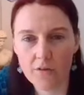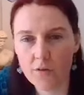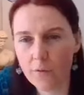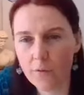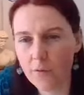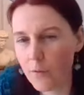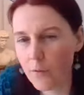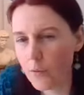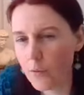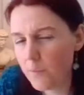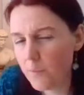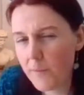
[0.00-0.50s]

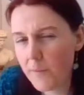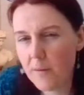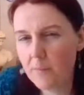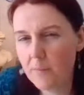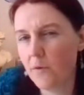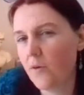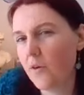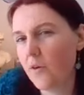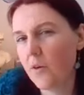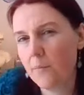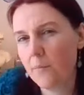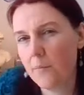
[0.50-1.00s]
So those
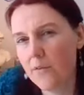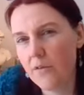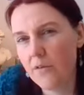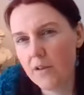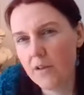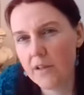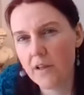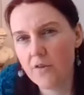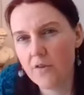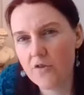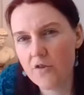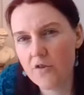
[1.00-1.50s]
people can be
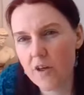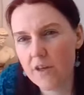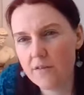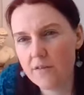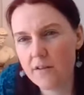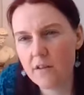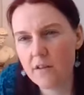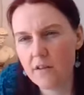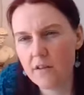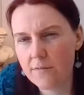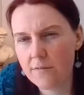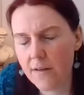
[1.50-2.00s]
really
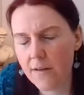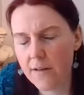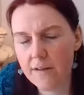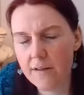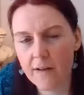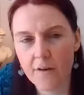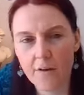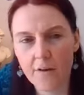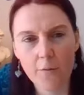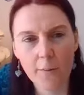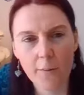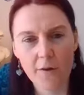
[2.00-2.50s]
interesting to
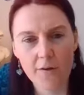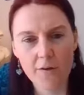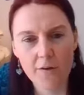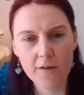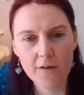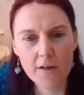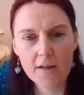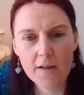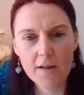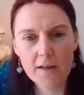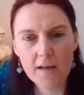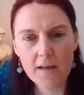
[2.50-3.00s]
find out about
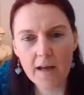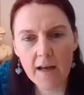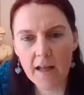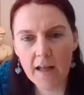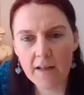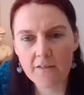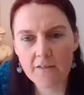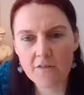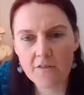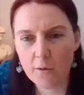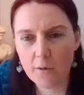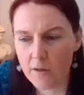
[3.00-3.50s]

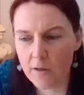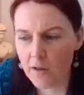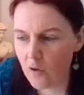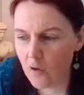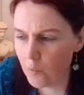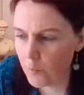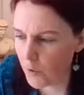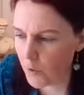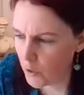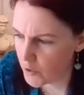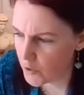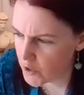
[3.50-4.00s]
and do a
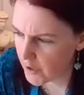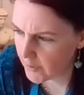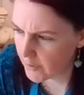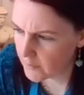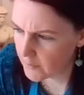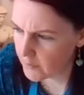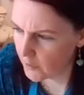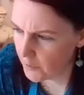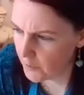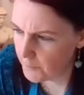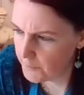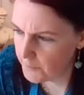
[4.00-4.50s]
little
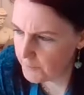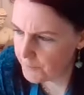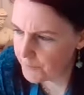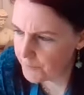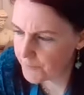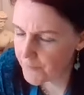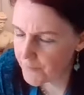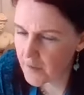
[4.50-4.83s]
project on.